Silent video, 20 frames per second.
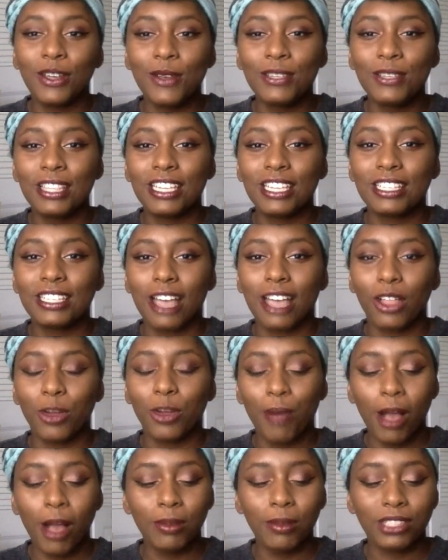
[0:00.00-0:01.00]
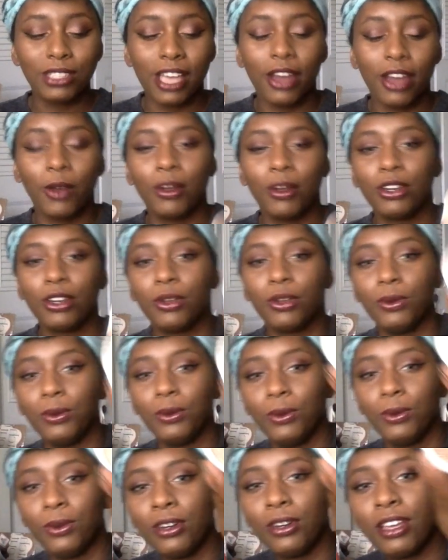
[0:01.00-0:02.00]
this ColourPop shadow in
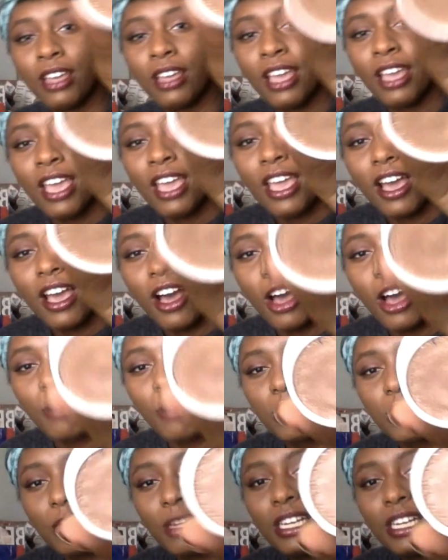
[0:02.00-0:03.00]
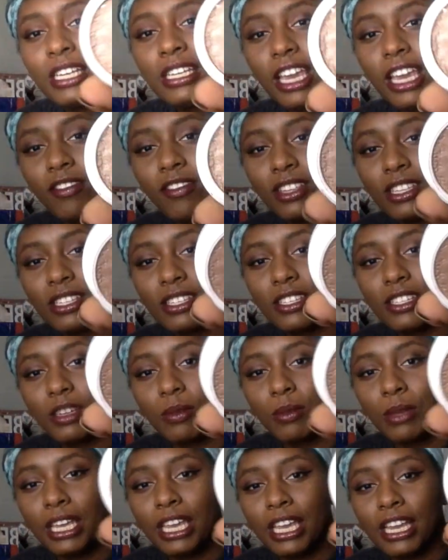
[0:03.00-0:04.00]
Un. Somebody gave this to
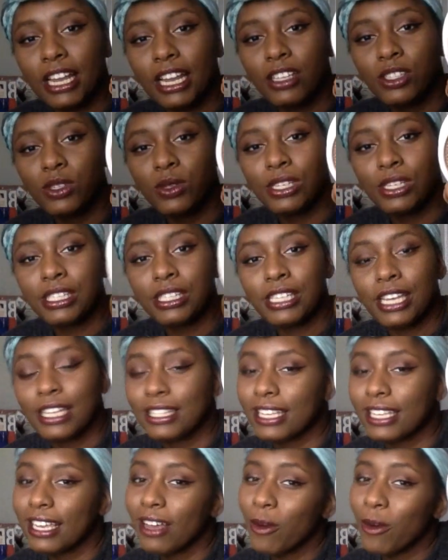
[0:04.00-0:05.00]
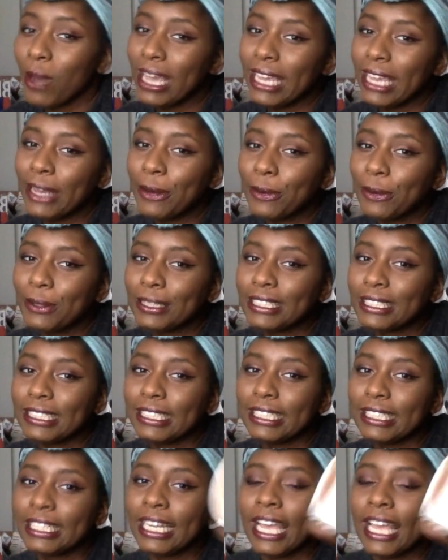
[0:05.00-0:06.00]
me, and as you can see, it's quite
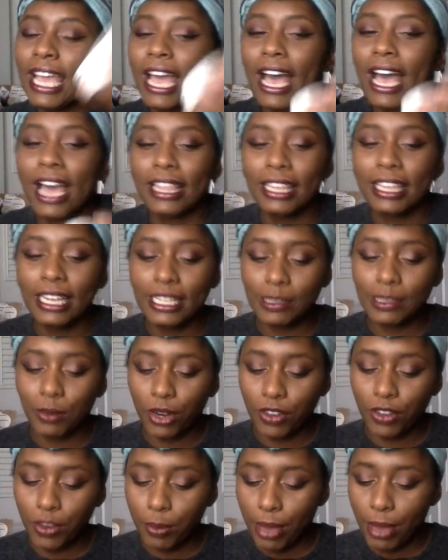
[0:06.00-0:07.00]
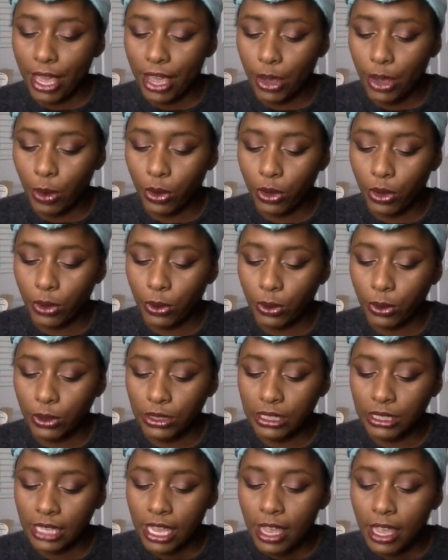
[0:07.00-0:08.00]
golden. I think it's more of a pale
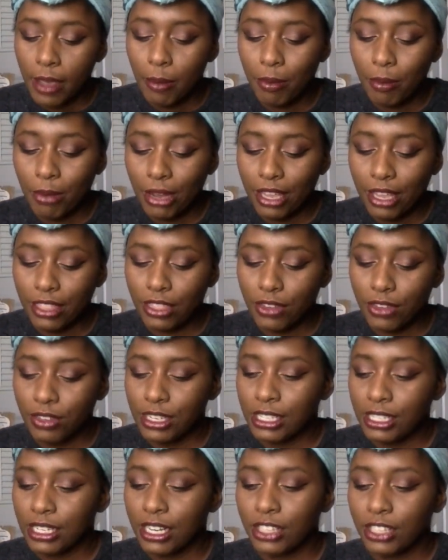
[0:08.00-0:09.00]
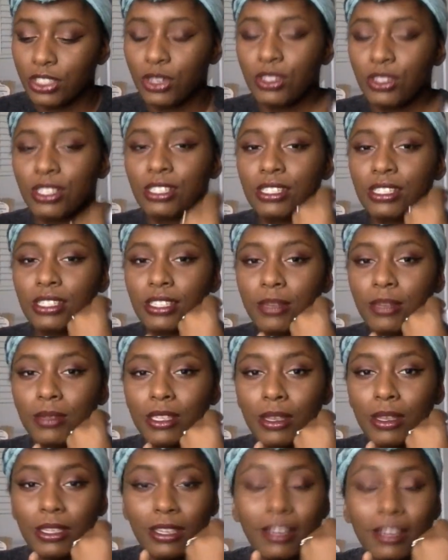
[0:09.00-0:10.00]
gold, but the reason I chose this is
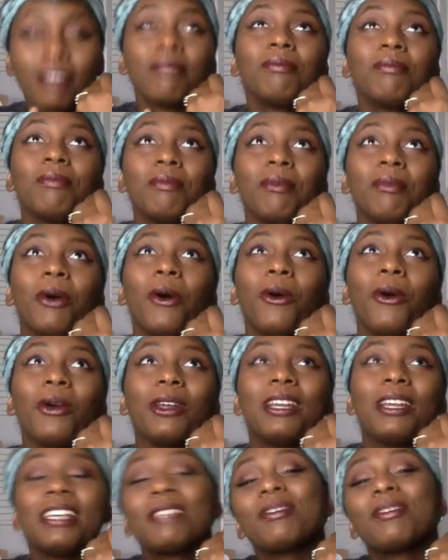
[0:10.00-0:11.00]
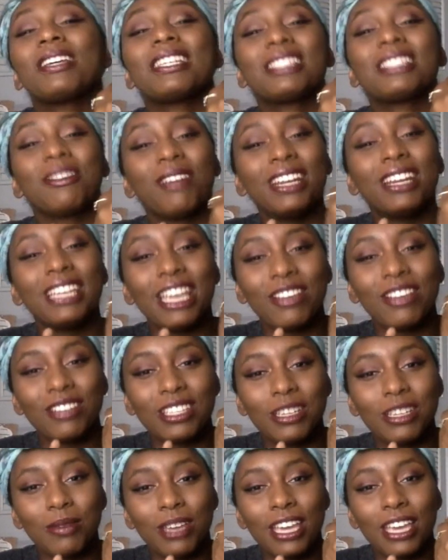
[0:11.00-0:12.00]
oh goodness, because somebody gave it
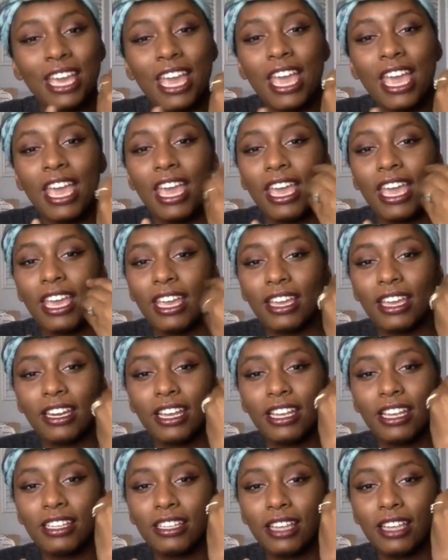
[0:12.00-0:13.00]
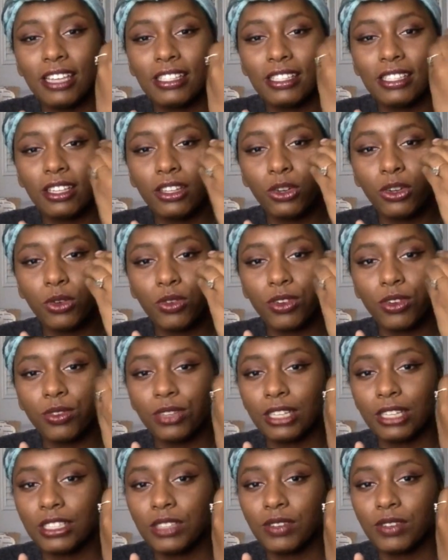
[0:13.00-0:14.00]
to me, and it's a little
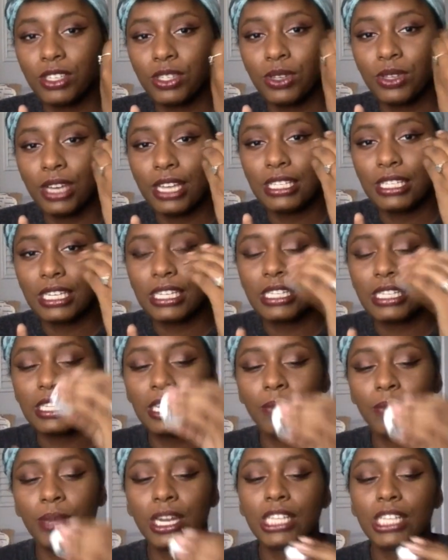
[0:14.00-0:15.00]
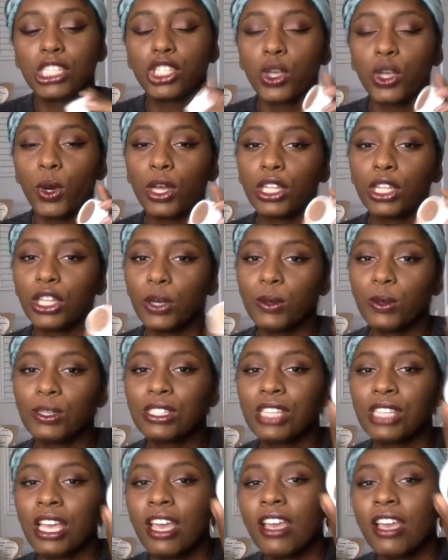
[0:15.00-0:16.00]
reflective, as you guys can see, but it's so
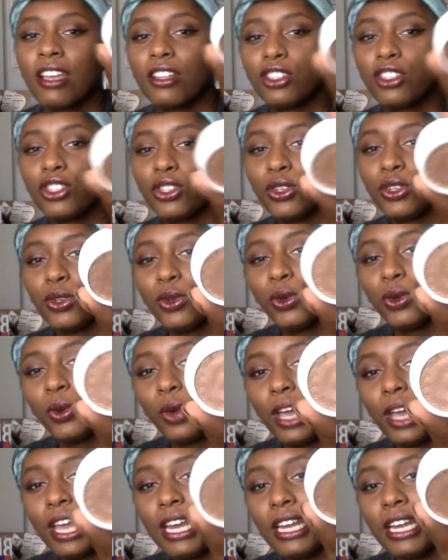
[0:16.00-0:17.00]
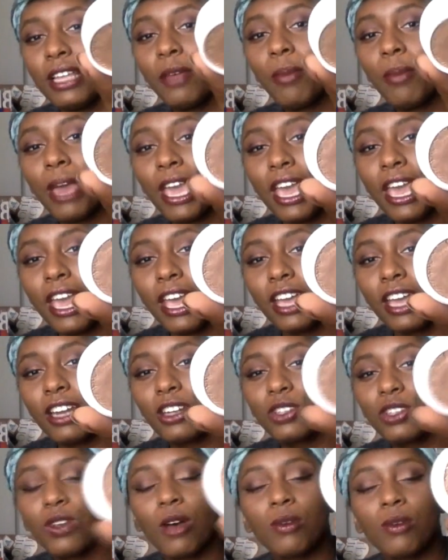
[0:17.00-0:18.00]
close to hitting a pan.
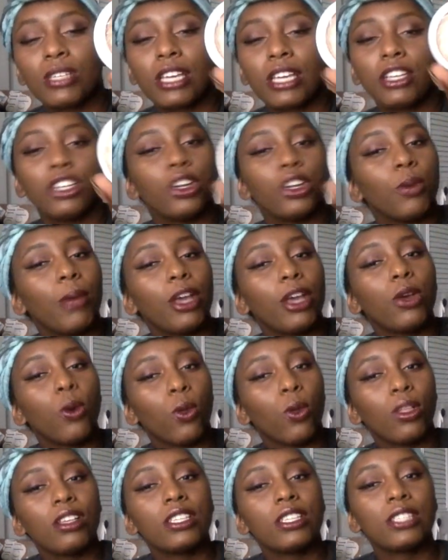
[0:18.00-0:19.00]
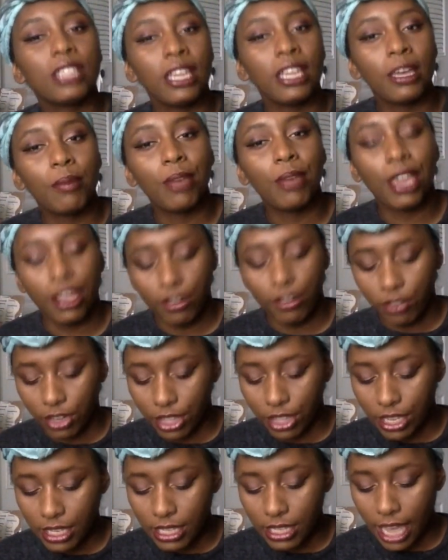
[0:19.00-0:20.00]
So I was like, my goal is to hit pan for
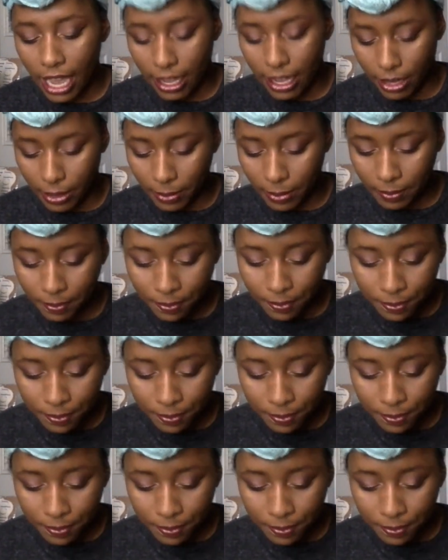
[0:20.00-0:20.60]
this item.